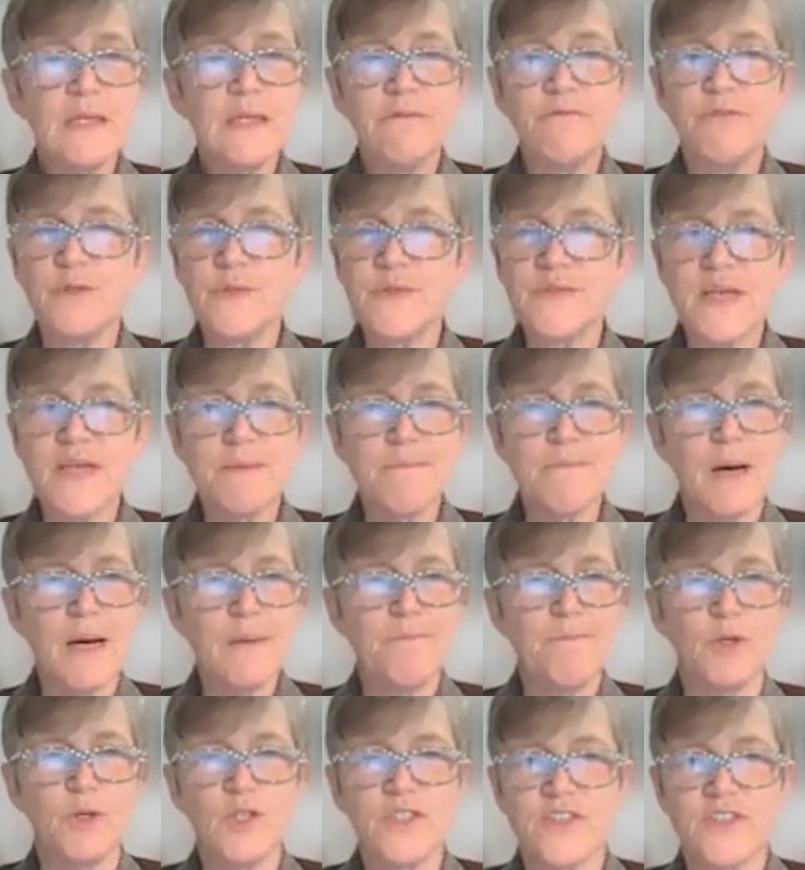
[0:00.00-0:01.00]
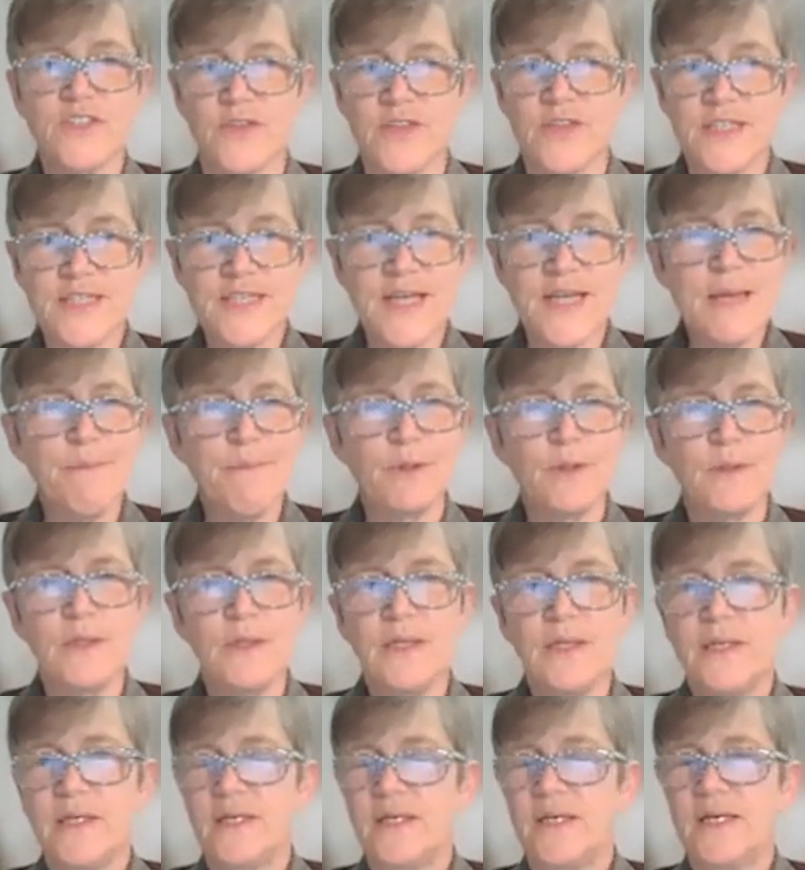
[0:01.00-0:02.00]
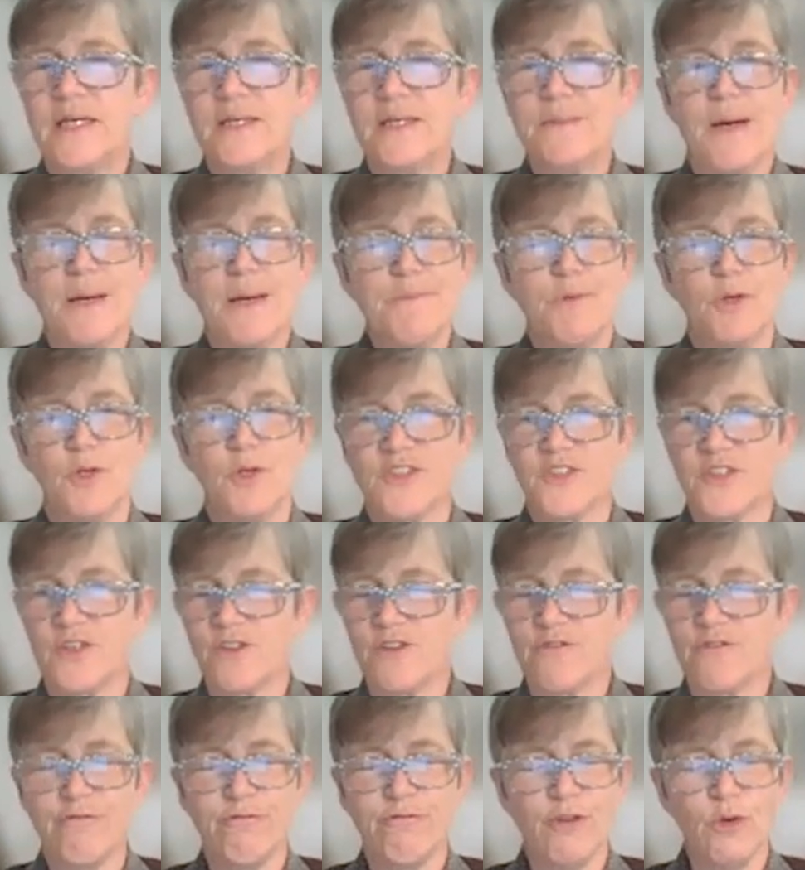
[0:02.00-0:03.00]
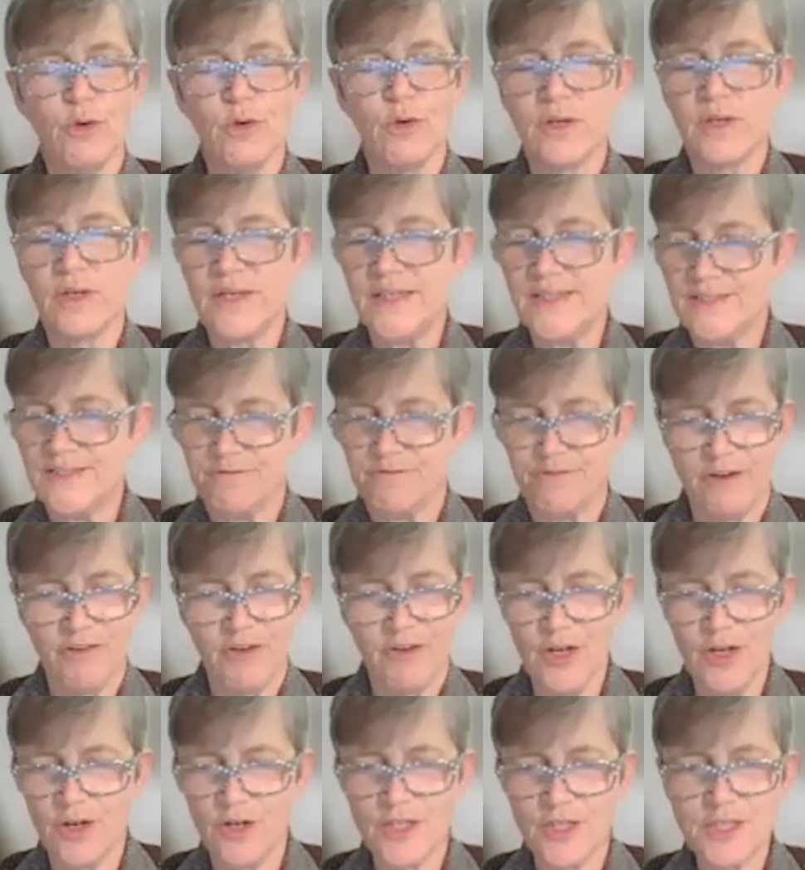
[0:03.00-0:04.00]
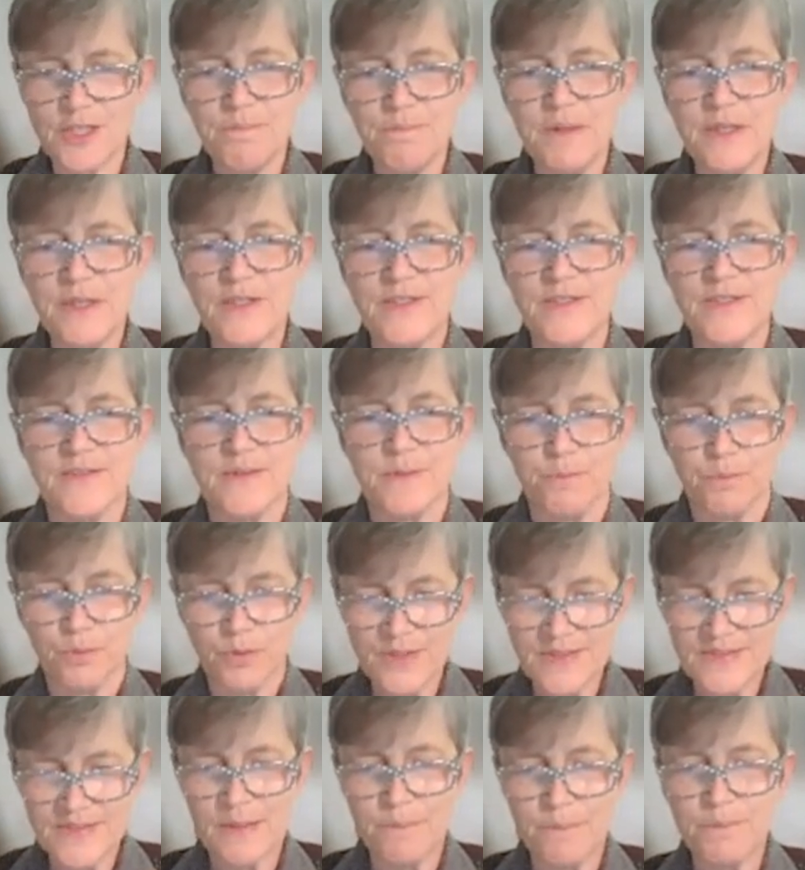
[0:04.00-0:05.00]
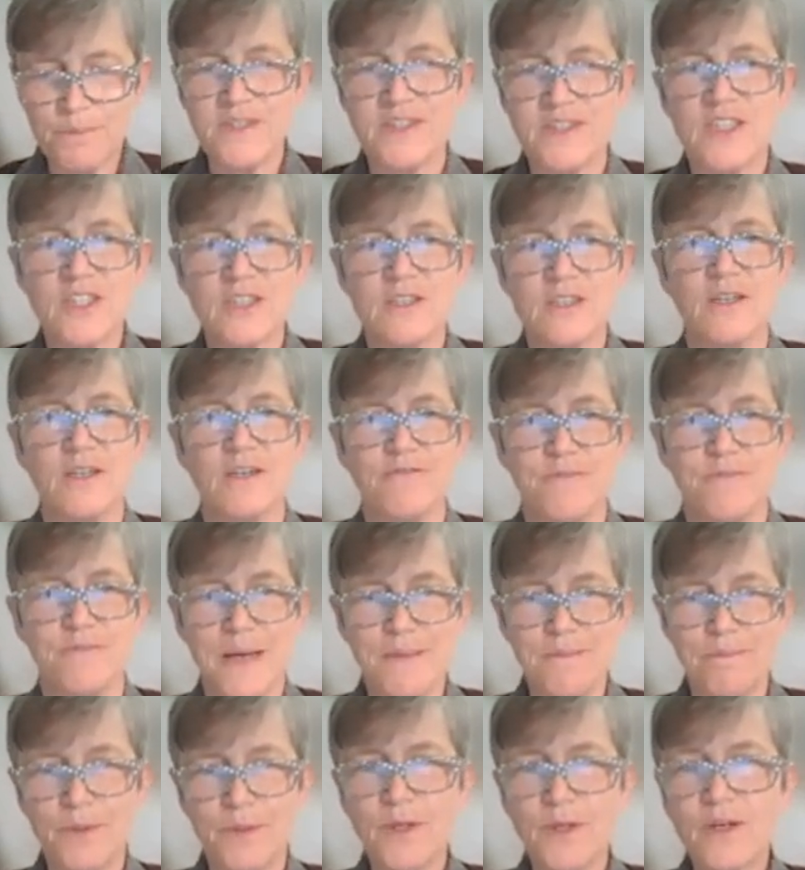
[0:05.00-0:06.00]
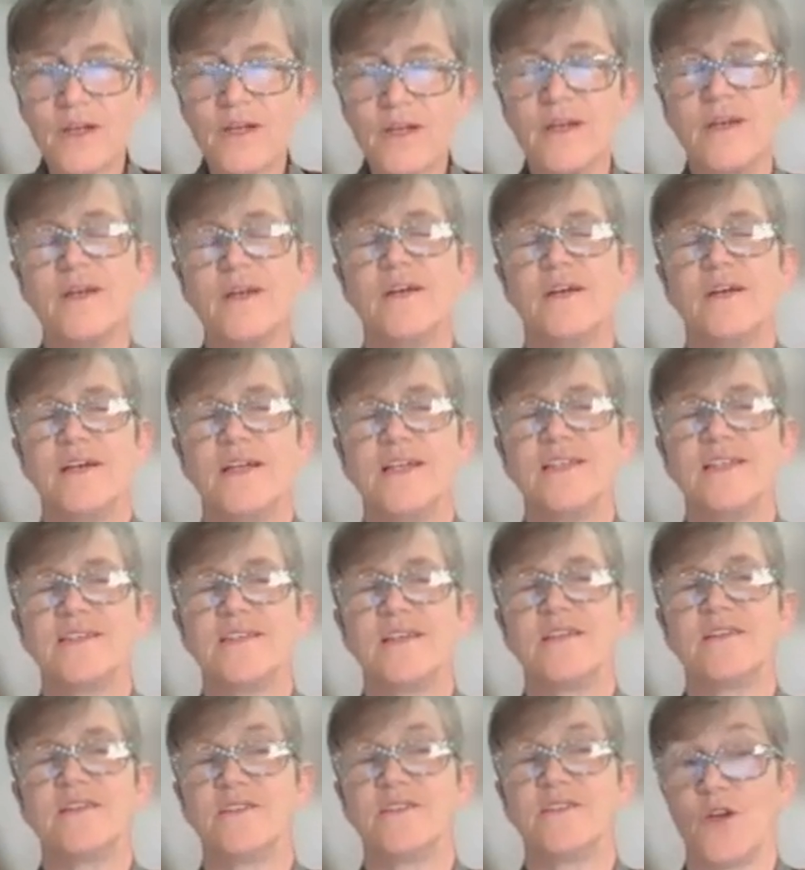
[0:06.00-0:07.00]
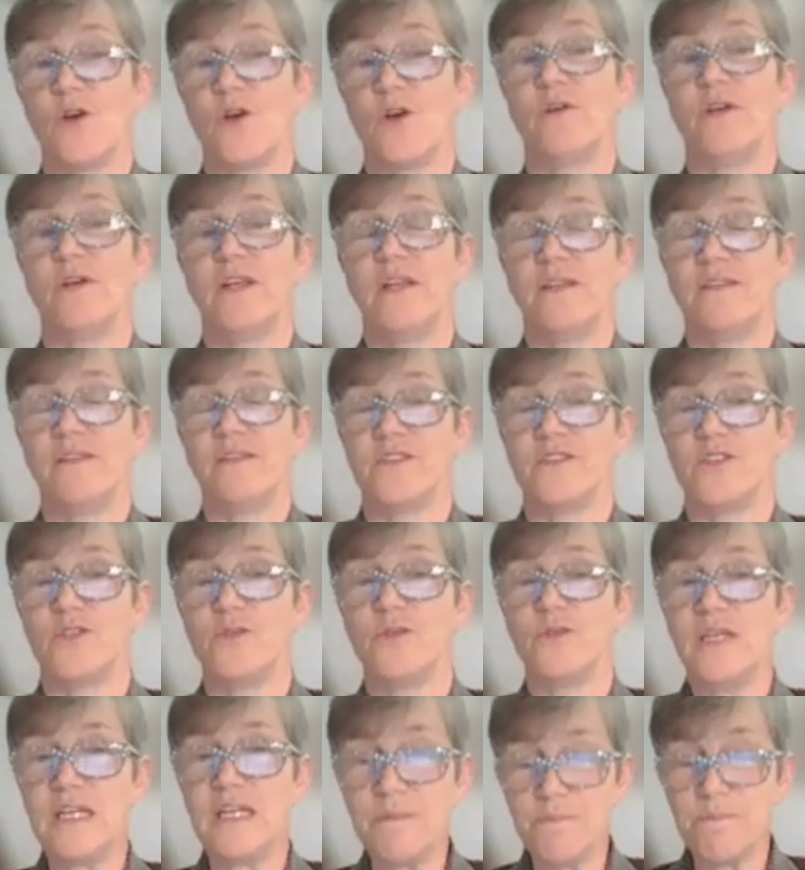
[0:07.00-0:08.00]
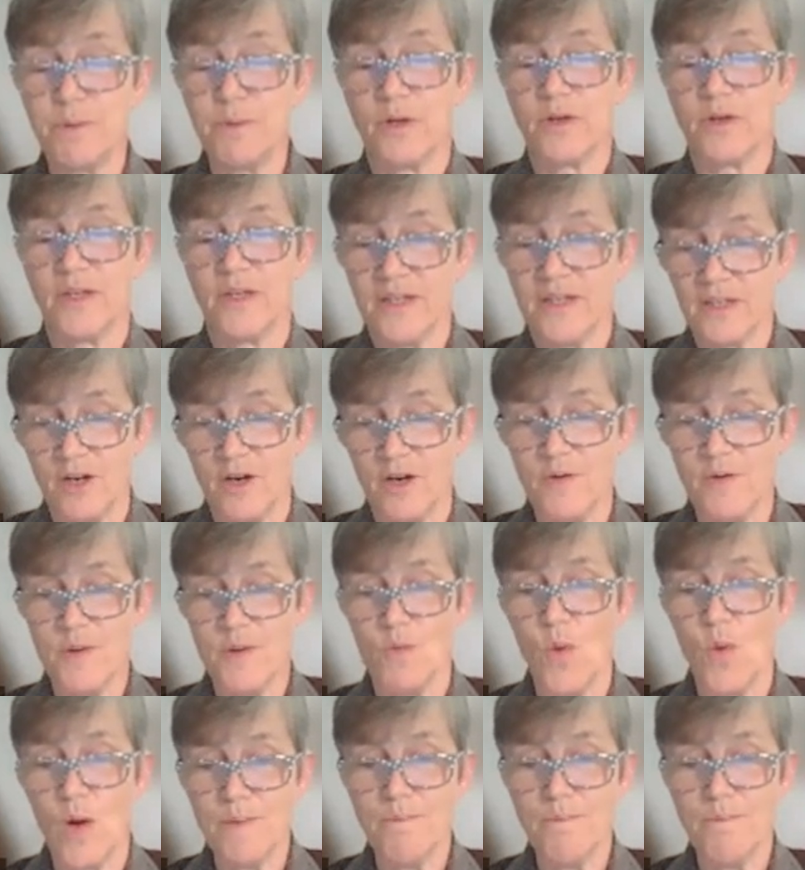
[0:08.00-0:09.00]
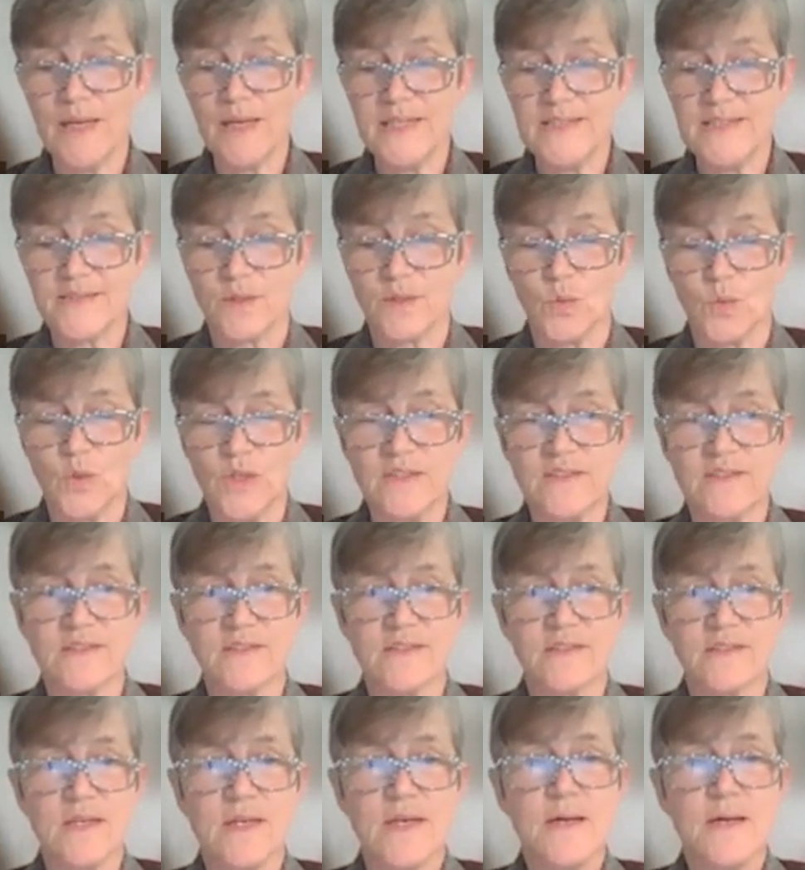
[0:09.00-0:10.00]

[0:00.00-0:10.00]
if you say my book is on the table, and my book is on the floor, it's very odd because the presupposition of my book is that there's only there's unique book and it can only be one place at once.